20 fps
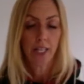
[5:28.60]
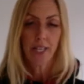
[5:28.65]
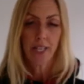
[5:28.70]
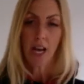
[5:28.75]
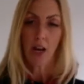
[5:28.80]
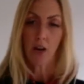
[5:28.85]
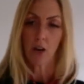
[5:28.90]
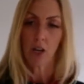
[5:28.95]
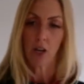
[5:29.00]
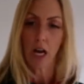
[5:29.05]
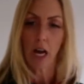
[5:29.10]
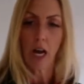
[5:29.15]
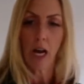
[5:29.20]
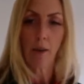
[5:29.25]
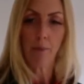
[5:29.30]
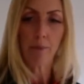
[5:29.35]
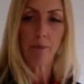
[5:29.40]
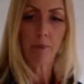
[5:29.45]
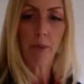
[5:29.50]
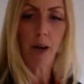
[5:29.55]
Now,
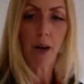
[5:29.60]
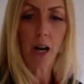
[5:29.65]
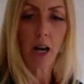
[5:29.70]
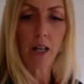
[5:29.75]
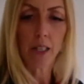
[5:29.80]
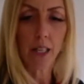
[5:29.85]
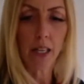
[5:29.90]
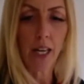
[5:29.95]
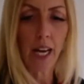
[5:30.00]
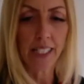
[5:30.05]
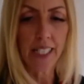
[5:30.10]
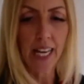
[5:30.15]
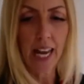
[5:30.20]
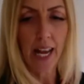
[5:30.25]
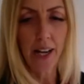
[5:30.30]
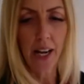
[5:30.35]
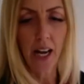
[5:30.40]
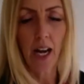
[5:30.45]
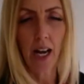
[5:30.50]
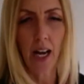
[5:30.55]

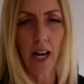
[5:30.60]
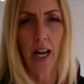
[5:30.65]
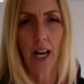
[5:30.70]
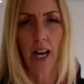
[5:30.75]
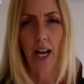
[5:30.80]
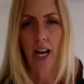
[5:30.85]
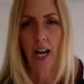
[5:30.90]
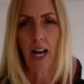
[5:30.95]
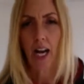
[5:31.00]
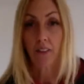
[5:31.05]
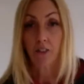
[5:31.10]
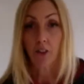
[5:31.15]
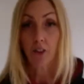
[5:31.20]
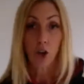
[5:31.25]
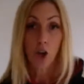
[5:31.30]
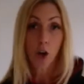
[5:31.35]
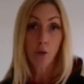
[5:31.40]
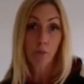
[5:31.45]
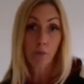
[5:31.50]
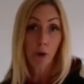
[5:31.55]
again, I've
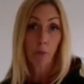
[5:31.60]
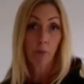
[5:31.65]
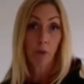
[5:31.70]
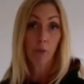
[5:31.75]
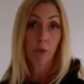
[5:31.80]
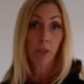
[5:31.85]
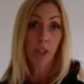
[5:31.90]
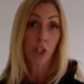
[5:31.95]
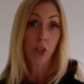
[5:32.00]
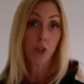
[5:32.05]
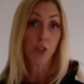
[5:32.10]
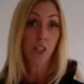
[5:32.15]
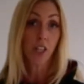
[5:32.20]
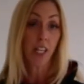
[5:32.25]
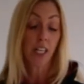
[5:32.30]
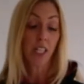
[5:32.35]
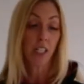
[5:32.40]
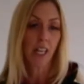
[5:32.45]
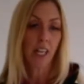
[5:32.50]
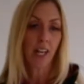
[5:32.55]
got no problem with
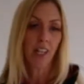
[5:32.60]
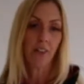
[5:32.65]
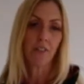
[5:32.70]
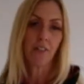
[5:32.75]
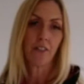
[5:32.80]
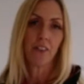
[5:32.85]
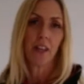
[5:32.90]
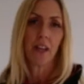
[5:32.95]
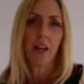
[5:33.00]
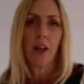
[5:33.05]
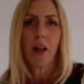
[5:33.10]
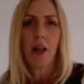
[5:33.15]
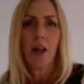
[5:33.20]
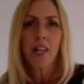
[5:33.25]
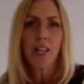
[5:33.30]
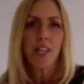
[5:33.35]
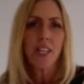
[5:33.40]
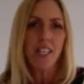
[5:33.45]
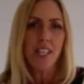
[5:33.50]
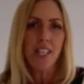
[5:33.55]
using kind of
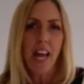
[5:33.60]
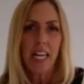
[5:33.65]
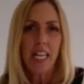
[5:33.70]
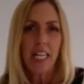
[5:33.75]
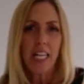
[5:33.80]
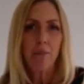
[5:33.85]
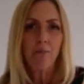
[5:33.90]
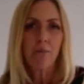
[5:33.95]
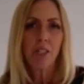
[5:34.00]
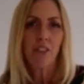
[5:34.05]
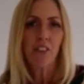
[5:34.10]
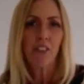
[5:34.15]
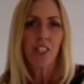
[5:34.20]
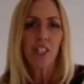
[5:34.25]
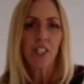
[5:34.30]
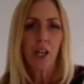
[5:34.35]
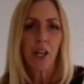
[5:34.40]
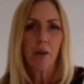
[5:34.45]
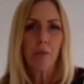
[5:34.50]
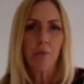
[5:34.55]
names for
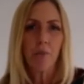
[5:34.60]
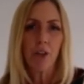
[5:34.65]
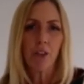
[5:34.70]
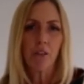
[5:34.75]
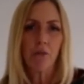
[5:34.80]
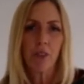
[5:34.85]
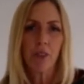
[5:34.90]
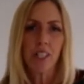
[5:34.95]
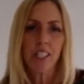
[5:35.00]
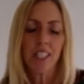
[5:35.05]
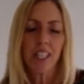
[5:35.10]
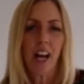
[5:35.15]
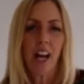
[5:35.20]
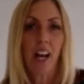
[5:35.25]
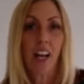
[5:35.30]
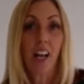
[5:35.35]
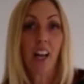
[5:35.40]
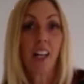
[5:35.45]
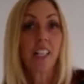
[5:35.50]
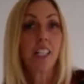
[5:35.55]
certain movements.
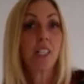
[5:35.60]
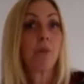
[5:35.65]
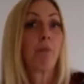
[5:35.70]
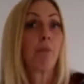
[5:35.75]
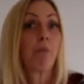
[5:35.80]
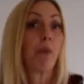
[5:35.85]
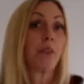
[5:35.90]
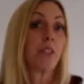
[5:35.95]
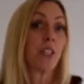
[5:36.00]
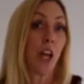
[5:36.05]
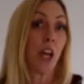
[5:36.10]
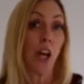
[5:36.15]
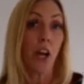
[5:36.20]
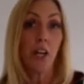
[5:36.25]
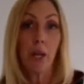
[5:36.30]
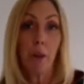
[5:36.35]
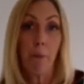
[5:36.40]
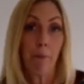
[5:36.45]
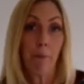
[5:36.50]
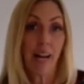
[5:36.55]
I like to
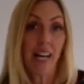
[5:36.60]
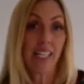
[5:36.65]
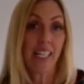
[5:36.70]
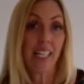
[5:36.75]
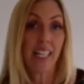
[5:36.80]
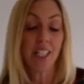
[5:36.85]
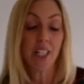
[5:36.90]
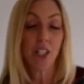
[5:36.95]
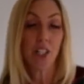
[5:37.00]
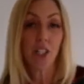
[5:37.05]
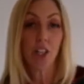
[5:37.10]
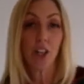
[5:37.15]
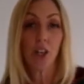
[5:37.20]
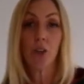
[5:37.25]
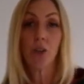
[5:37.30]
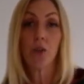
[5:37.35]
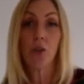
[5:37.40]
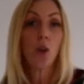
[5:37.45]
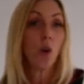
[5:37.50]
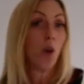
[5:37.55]
turn it back
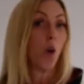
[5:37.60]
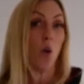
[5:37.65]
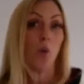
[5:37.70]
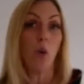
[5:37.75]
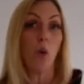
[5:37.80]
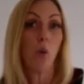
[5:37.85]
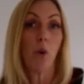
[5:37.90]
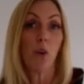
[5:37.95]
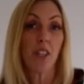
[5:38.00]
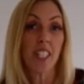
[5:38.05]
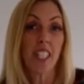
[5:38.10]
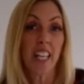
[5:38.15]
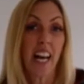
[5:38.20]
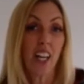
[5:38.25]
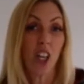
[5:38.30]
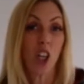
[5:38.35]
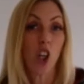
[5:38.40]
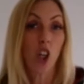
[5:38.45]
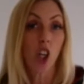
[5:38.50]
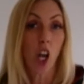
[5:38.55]
into, well, what does that
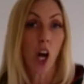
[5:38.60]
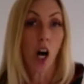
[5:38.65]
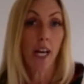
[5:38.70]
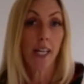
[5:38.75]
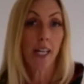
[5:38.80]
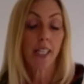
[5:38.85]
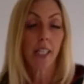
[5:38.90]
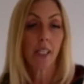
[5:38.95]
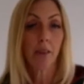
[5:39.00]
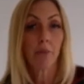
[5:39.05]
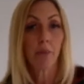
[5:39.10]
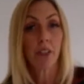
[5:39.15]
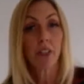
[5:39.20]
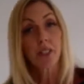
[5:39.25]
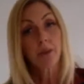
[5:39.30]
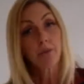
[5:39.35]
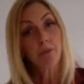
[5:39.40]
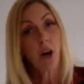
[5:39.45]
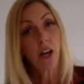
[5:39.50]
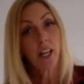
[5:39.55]
look like?
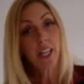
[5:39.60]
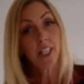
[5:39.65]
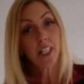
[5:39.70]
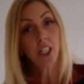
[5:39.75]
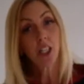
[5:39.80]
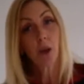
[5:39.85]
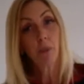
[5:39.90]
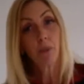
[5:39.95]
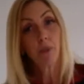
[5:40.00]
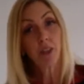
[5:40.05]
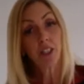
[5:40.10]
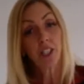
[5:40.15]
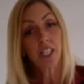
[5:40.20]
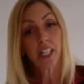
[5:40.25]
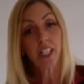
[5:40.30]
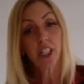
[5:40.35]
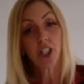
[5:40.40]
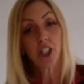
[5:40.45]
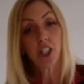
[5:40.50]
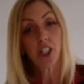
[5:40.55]
Because my
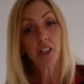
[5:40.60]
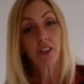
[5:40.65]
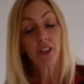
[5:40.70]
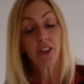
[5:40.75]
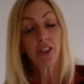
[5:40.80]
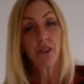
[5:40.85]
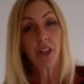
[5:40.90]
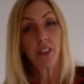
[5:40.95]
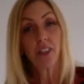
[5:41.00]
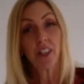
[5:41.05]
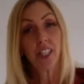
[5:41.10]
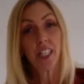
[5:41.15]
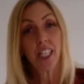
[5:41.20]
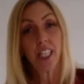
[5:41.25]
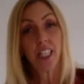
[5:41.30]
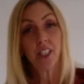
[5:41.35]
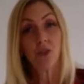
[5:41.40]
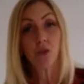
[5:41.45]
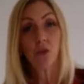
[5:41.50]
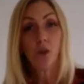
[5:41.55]
interpretation of the thread the
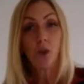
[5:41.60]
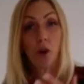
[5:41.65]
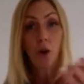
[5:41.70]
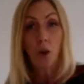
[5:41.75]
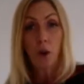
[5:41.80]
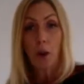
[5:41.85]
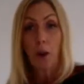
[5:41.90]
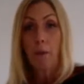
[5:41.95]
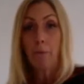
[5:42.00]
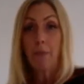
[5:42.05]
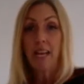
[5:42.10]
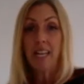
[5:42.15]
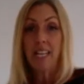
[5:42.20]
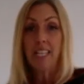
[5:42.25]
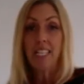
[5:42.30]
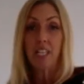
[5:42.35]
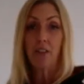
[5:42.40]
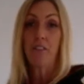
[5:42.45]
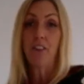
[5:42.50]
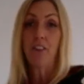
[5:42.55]
needle may
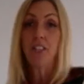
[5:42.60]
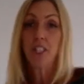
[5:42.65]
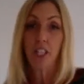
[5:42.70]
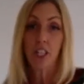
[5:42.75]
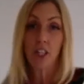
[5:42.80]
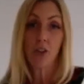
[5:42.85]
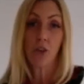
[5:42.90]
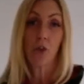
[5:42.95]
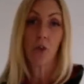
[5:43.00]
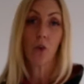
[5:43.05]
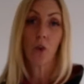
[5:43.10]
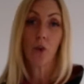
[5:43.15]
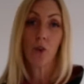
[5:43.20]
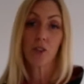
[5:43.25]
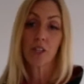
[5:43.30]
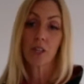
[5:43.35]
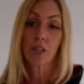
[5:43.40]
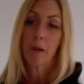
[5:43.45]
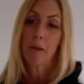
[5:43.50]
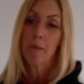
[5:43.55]
differ to
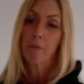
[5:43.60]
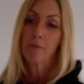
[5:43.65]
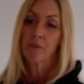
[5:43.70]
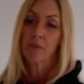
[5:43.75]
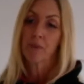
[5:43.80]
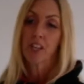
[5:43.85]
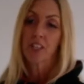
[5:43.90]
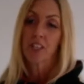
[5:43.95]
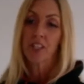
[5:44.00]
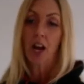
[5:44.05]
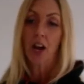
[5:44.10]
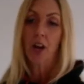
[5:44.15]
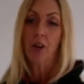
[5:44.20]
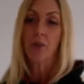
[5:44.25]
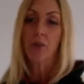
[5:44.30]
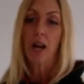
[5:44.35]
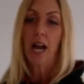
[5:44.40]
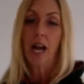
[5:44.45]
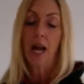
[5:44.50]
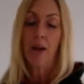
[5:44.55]
yours.
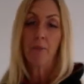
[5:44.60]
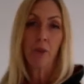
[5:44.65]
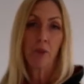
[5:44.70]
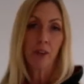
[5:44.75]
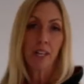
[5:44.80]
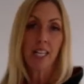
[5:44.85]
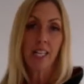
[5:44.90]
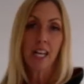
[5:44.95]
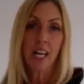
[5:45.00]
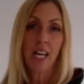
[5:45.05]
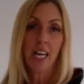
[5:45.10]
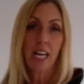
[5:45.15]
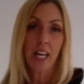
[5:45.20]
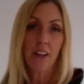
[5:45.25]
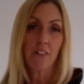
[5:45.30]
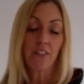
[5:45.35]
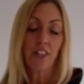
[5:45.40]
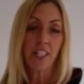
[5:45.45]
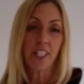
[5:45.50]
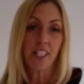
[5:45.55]
So, Marina,
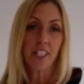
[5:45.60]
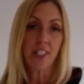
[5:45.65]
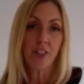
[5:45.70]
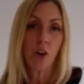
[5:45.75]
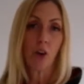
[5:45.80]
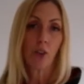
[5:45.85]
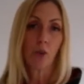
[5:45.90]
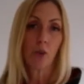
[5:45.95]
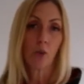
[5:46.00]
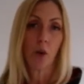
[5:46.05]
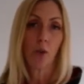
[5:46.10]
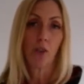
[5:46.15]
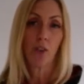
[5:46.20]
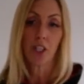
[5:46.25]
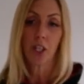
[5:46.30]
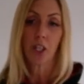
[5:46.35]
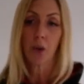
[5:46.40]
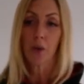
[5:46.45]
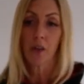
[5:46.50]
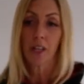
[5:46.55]
if this is not the one
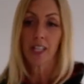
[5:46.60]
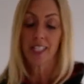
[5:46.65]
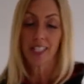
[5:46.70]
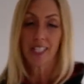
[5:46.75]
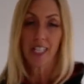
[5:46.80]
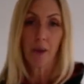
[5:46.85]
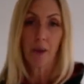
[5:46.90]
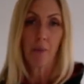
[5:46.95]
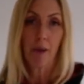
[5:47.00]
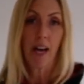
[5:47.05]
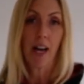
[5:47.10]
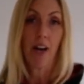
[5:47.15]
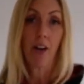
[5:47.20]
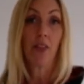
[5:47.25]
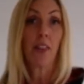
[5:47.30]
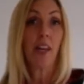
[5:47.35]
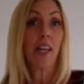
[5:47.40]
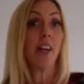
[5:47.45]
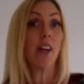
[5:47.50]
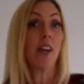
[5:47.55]
that you were asking about,
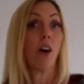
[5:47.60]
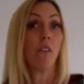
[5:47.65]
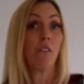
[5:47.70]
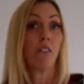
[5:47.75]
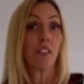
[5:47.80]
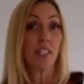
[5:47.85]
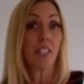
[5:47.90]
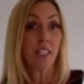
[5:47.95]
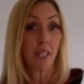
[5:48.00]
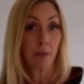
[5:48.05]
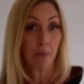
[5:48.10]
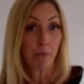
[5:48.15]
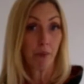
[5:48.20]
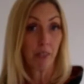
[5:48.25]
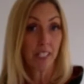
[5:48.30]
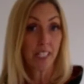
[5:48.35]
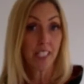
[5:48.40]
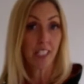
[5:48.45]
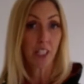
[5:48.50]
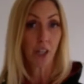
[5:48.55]
then obviously
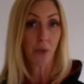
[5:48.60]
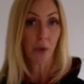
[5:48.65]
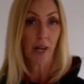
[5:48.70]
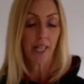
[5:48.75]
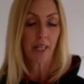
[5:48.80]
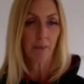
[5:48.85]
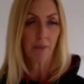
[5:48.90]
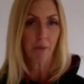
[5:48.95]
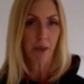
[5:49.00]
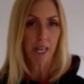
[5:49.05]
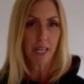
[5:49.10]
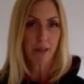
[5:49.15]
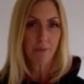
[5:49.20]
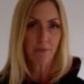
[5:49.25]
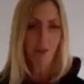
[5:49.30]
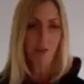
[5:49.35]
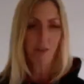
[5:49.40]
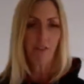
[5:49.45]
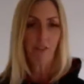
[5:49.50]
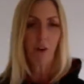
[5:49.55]
please correct me.
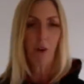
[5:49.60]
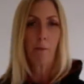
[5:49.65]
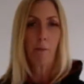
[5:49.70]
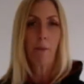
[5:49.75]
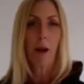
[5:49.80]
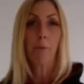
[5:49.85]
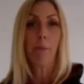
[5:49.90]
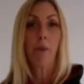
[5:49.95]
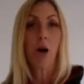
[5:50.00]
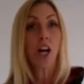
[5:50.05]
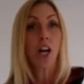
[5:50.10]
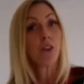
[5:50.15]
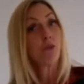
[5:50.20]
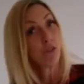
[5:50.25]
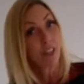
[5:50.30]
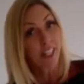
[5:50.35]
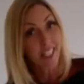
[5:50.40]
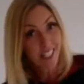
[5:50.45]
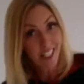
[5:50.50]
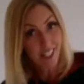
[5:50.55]
But from my
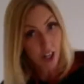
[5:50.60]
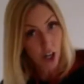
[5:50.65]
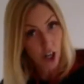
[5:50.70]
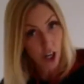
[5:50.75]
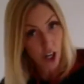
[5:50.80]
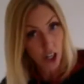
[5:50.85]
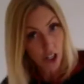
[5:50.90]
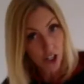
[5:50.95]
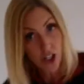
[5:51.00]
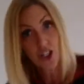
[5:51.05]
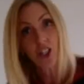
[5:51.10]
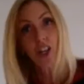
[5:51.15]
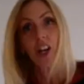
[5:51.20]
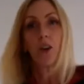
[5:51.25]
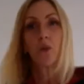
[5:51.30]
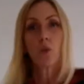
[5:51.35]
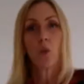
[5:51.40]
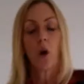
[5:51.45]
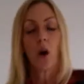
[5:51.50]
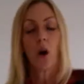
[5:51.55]
research
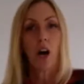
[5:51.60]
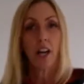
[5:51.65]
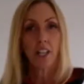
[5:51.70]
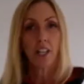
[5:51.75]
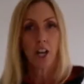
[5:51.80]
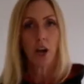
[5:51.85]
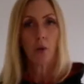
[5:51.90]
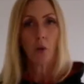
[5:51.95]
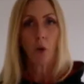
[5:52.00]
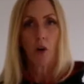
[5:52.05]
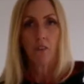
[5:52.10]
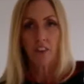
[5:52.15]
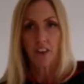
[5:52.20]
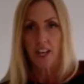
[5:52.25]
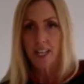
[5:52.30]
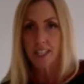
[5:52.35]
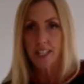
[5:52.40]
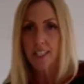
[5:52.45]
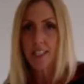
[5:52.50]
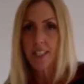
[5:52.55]
and what I know of
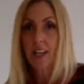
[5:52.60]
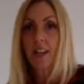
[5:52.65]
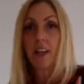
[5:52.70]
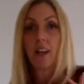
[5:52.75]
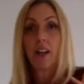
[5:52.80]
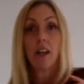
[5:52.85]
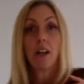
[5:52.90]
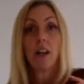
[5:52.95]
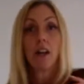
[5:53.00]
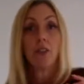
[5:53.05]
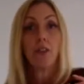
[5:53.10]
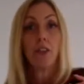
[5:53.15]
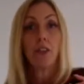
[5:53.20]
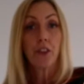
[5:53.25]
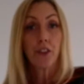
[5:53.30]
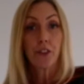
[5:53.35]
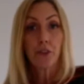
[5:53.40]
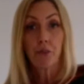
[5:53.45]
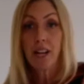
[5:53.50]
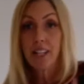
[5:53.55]
it, the
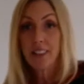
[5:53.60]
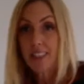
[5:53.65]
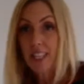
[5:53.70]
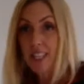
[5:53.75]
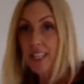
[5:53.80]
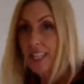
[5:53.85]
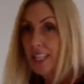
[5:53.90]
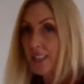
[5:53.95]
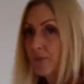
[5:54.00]
thread the